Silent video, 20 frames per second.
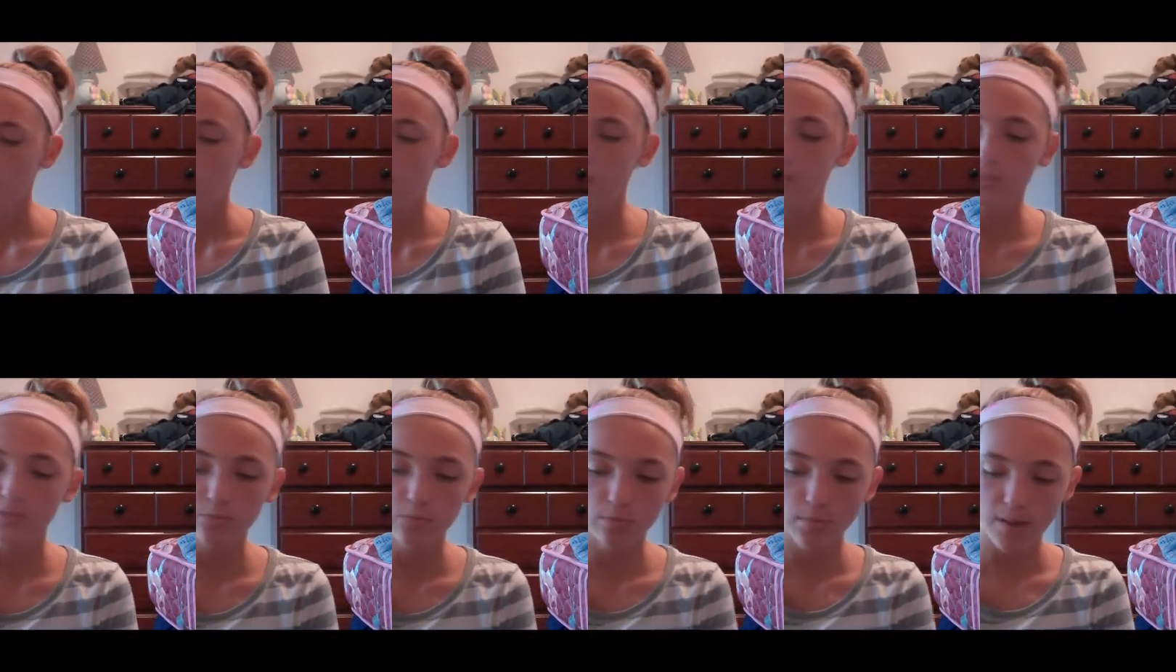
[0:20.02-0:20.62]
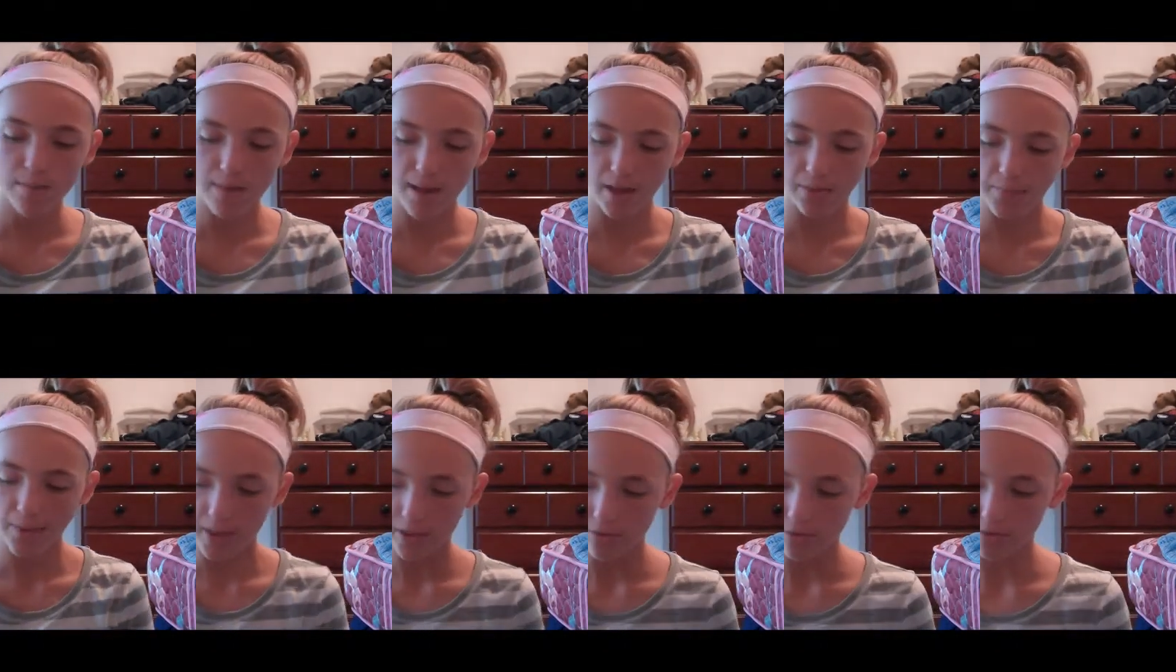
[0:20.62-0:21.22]
this is what my
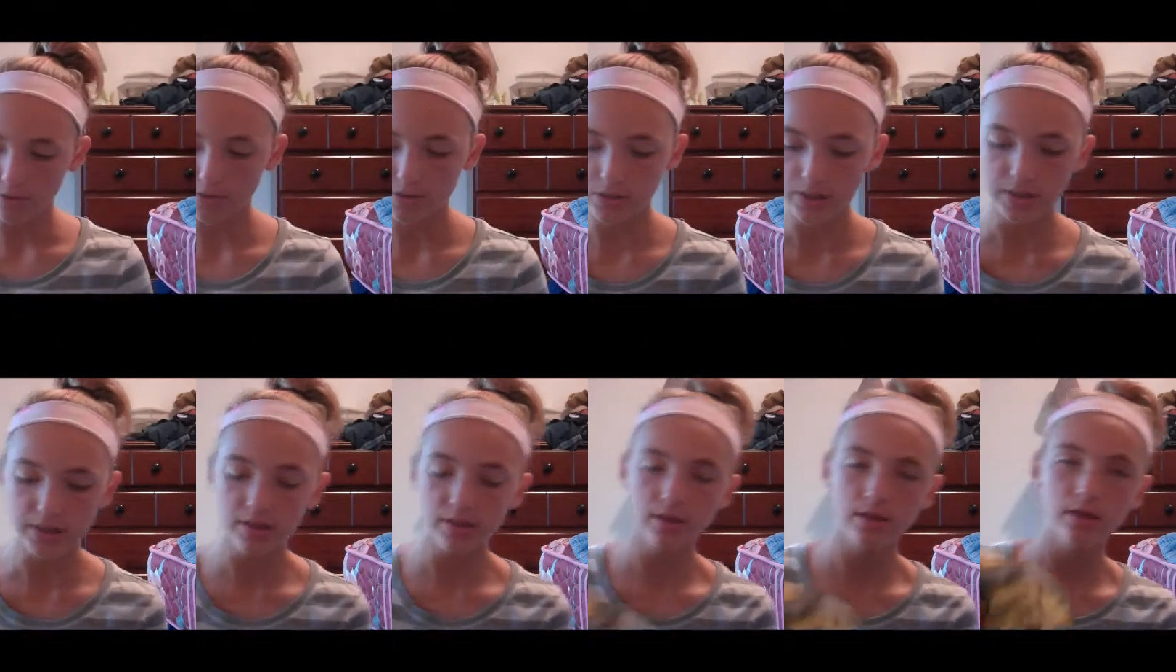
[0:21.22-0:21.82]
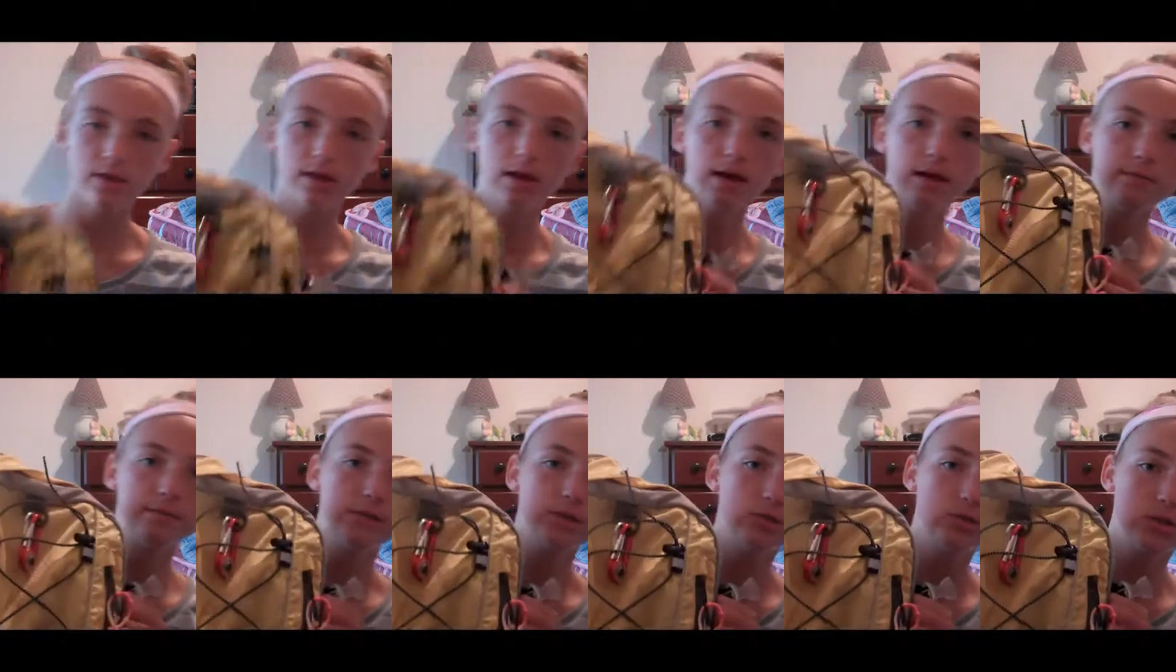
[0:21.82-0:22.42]
backpack looks like.
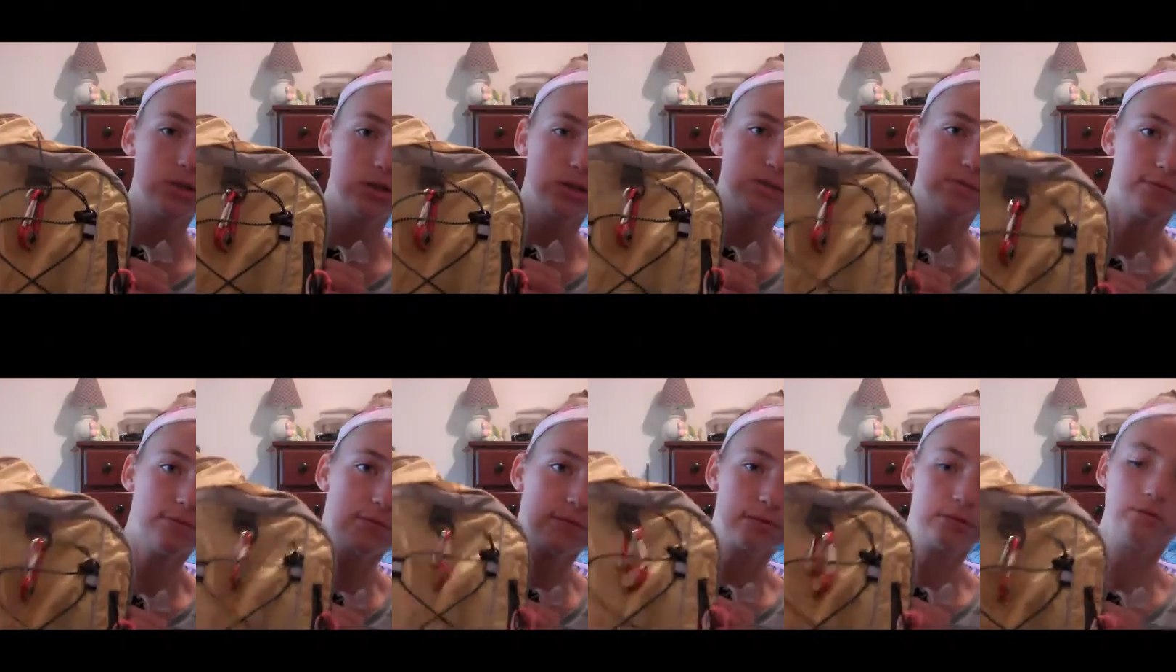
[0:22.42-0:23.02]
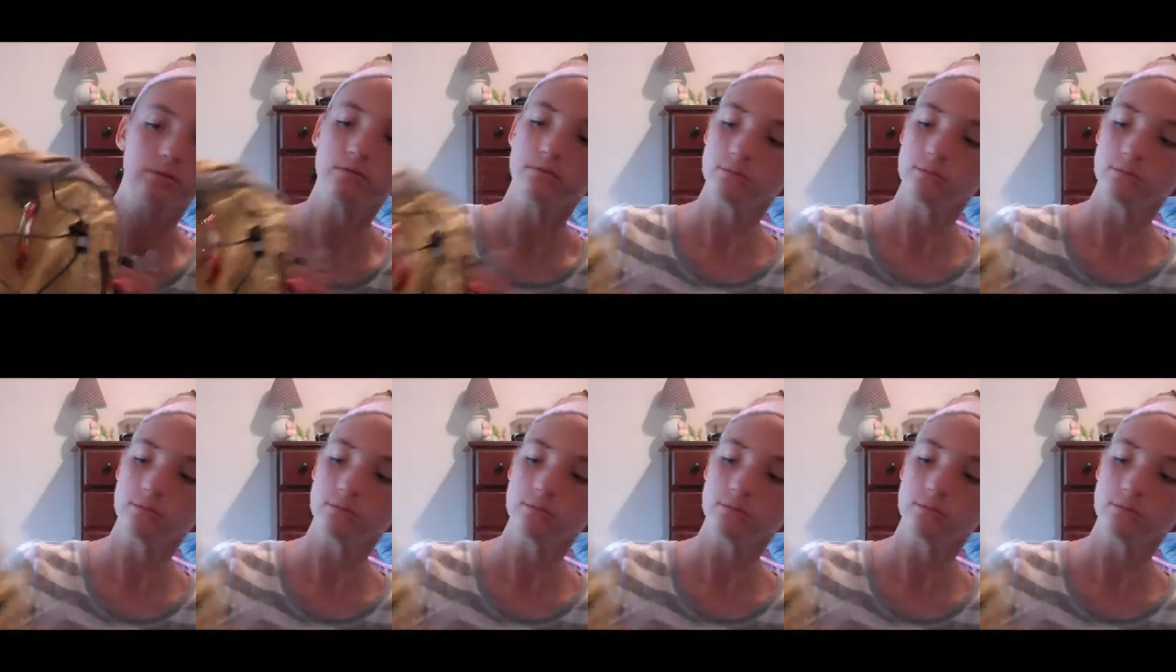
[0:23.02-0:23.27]
I've used this for,